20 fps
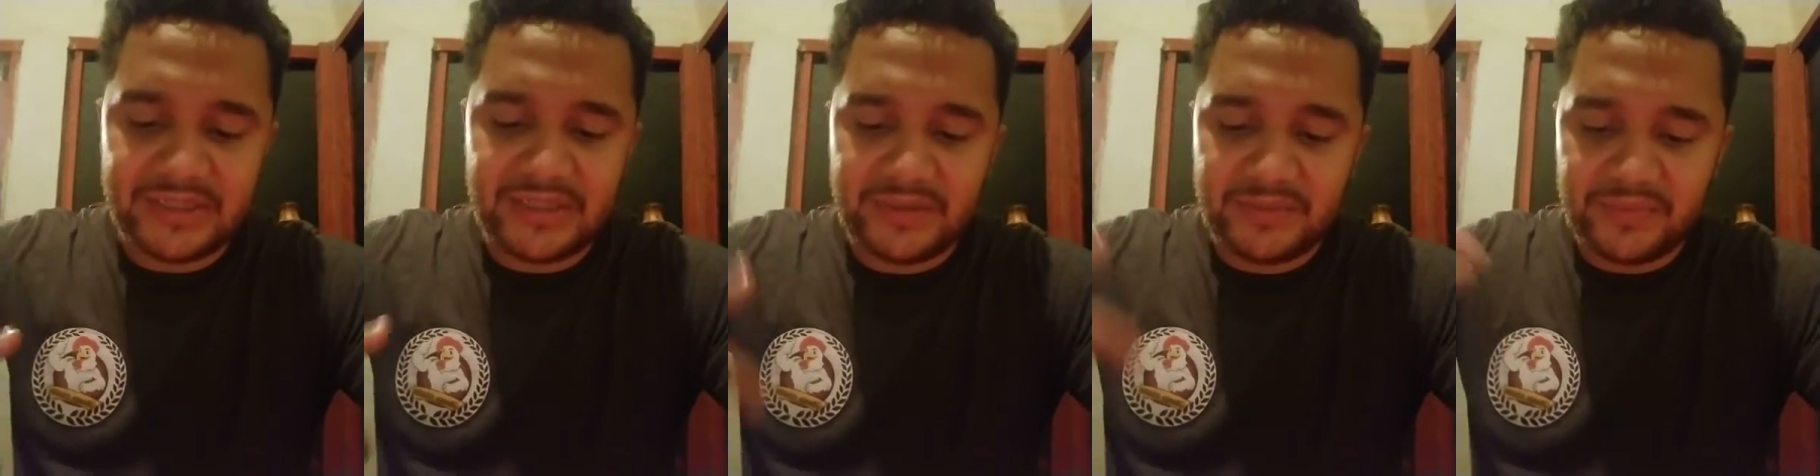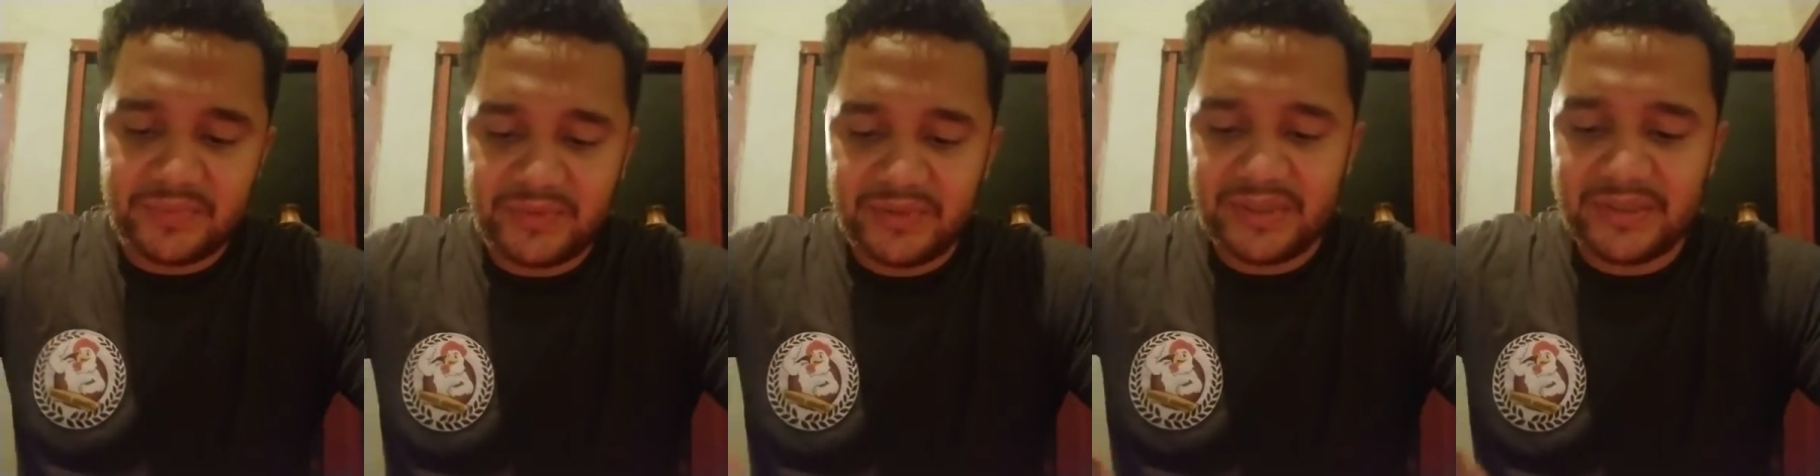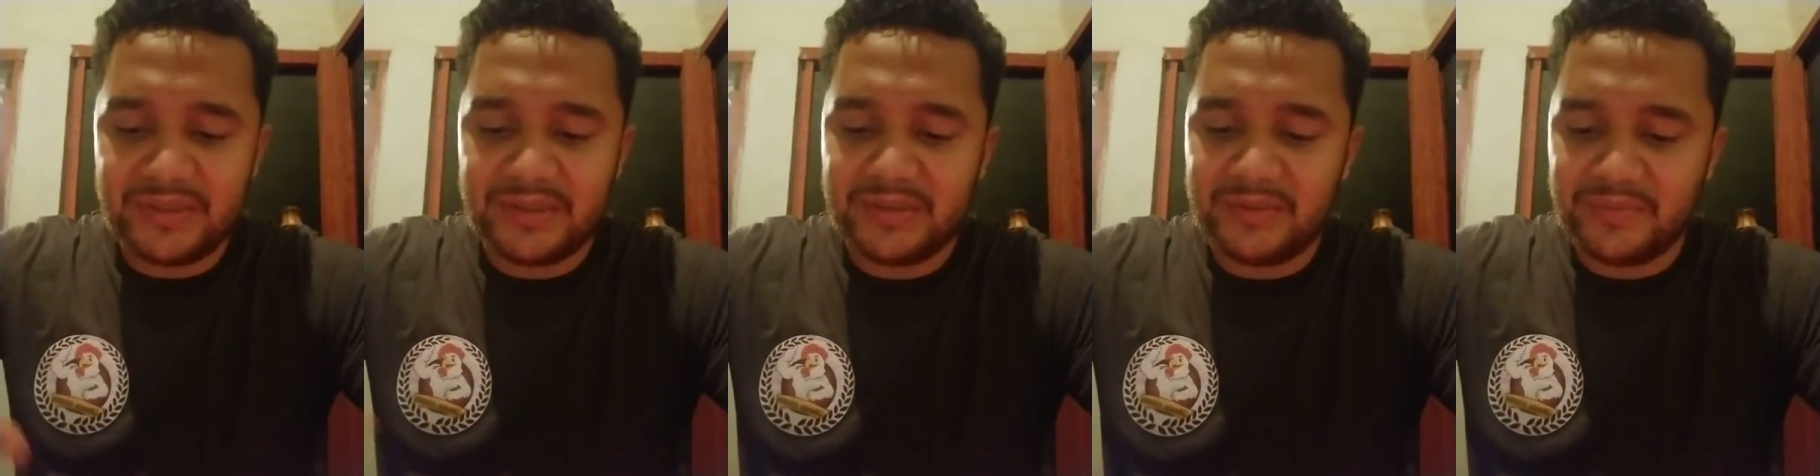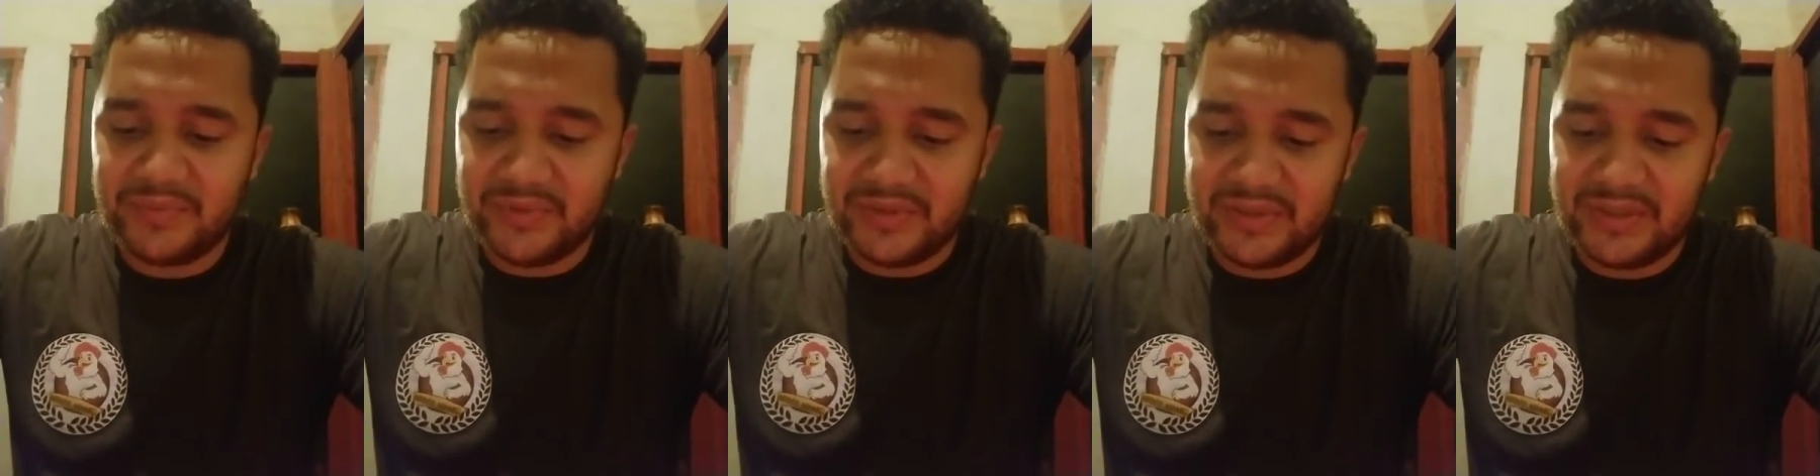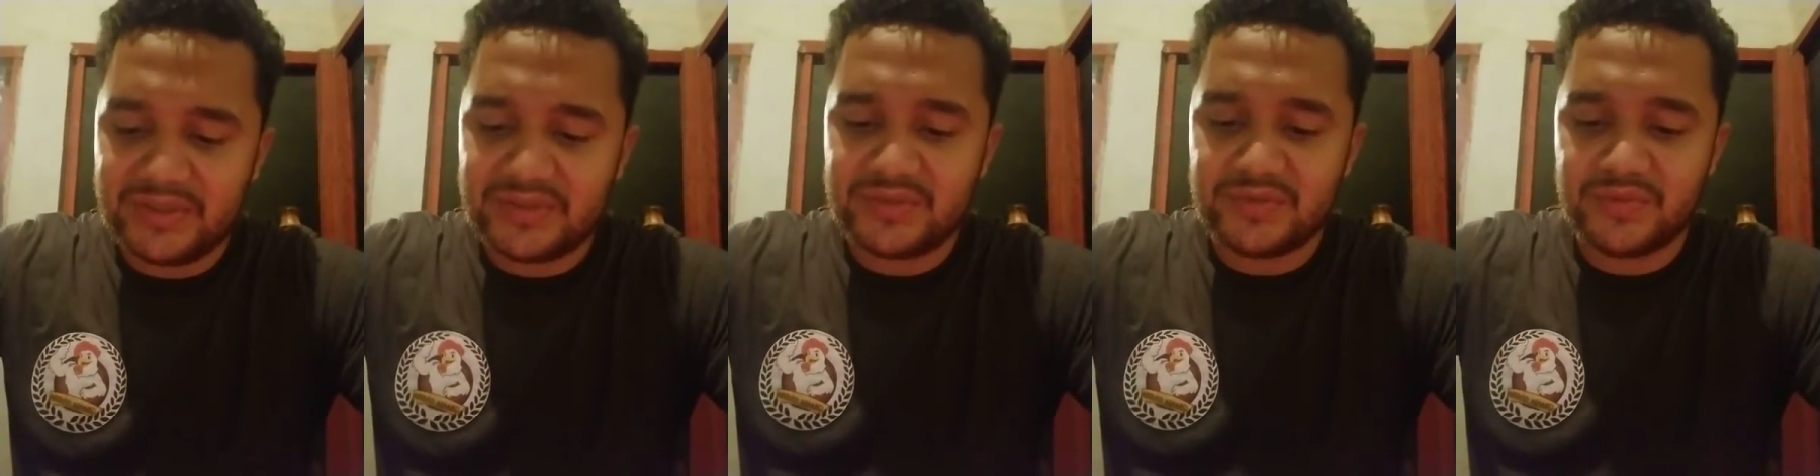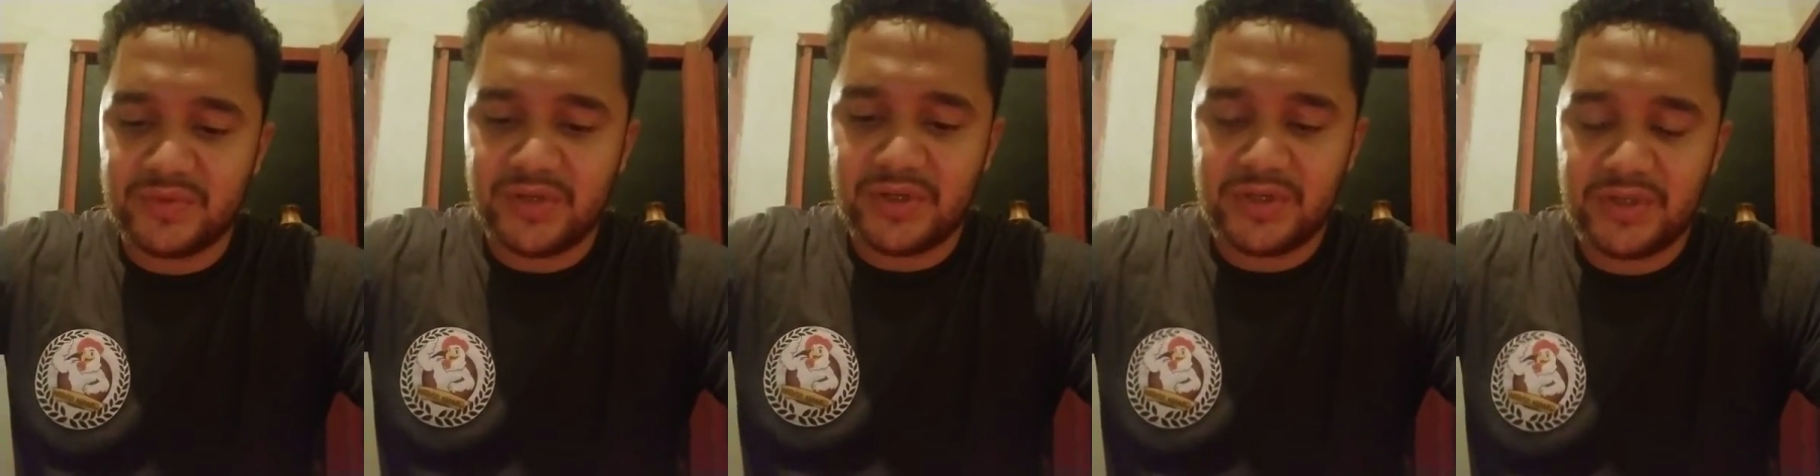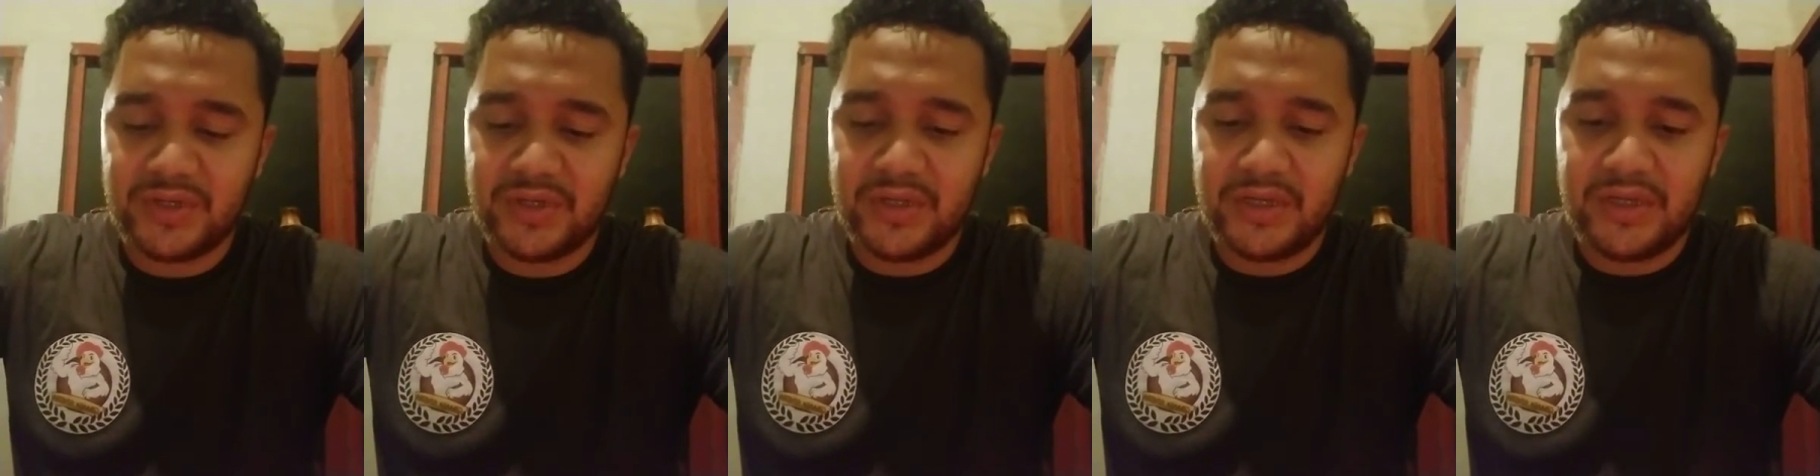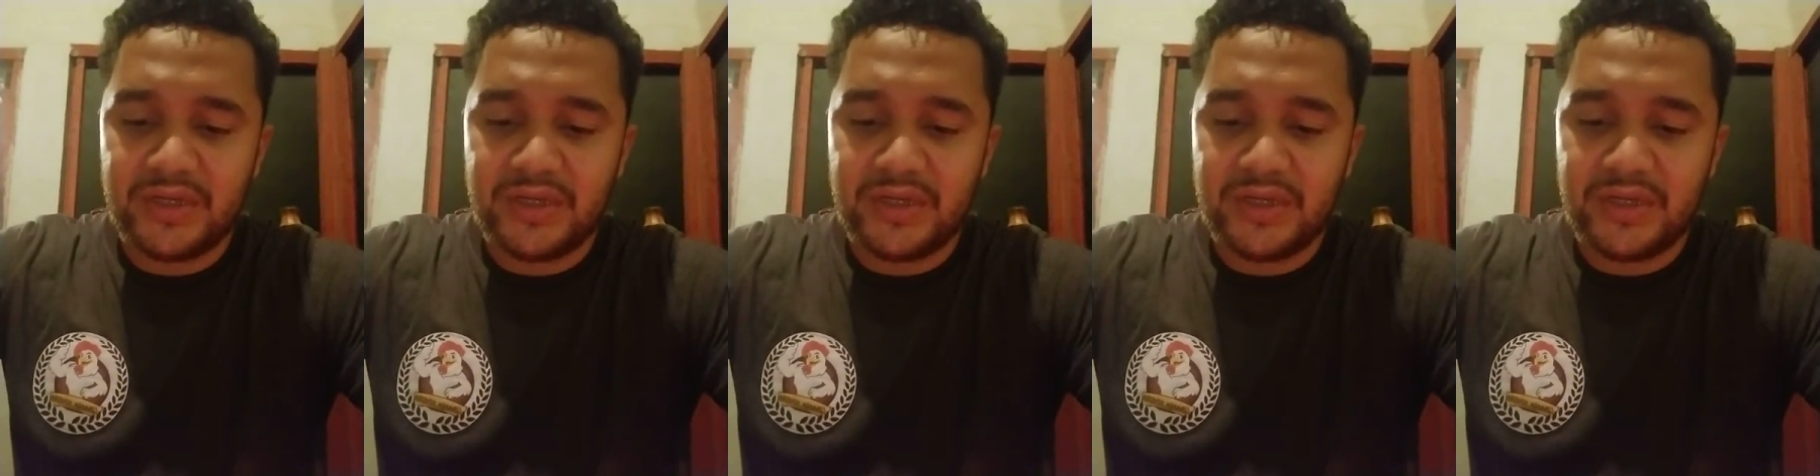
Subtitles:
and you putting it to work,